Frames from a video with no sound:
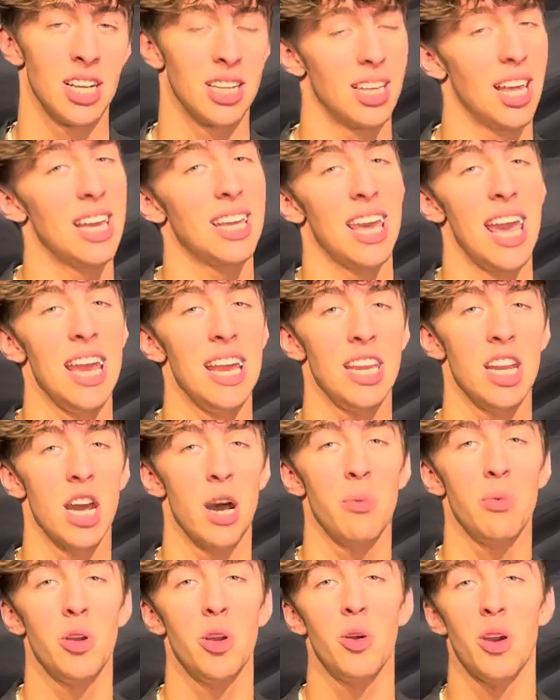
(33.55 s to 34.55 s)
like
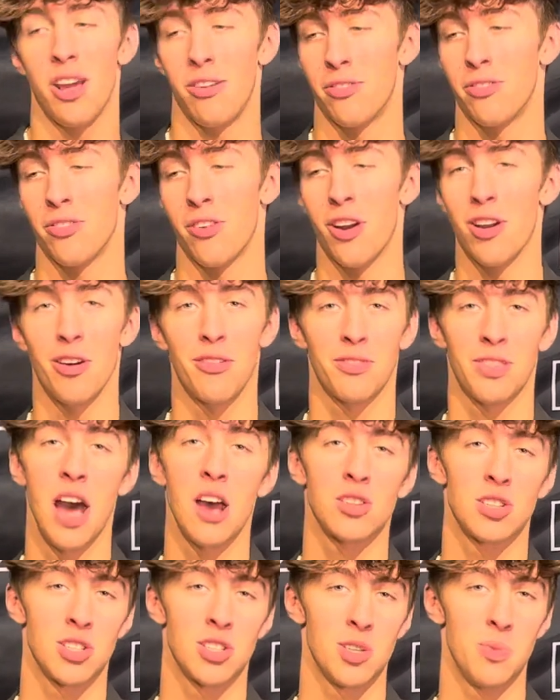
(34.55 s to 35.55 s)
AEW, in front of
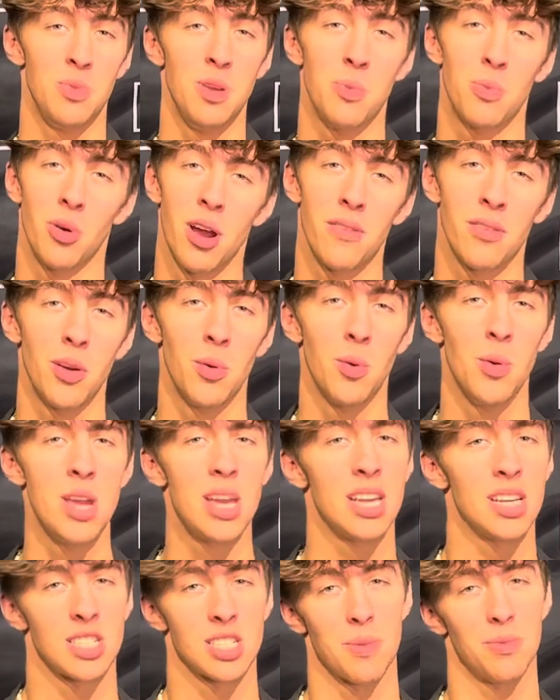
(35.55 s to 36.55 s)
thousands of people every
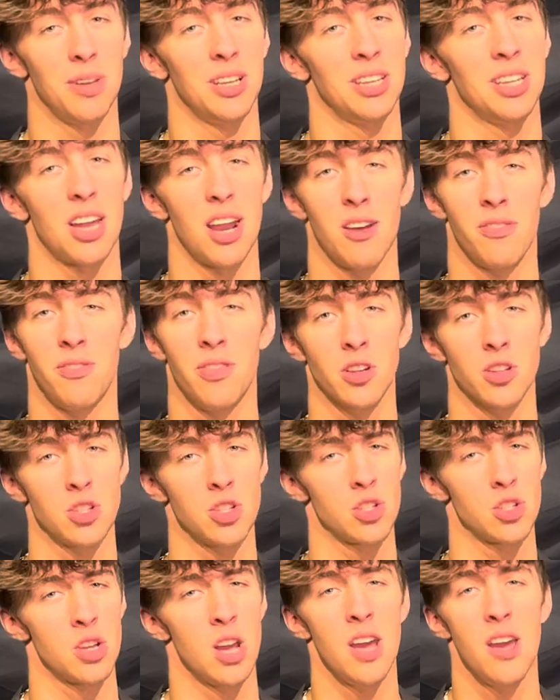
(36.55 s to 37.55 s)
week is something that I feel
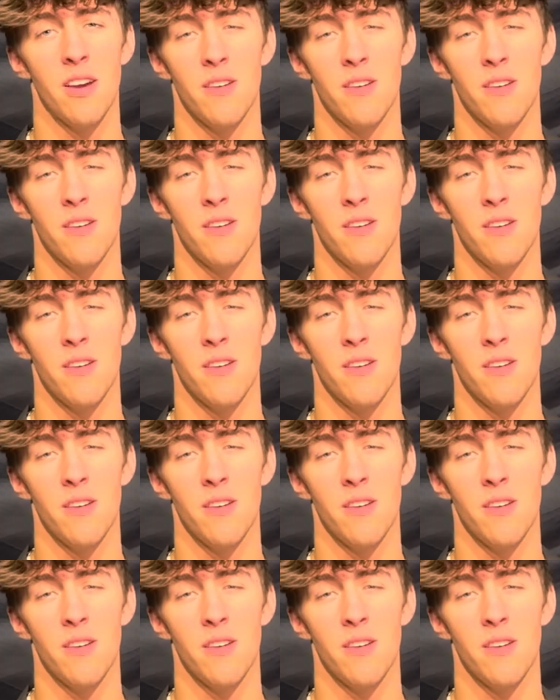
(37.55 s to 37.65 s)
just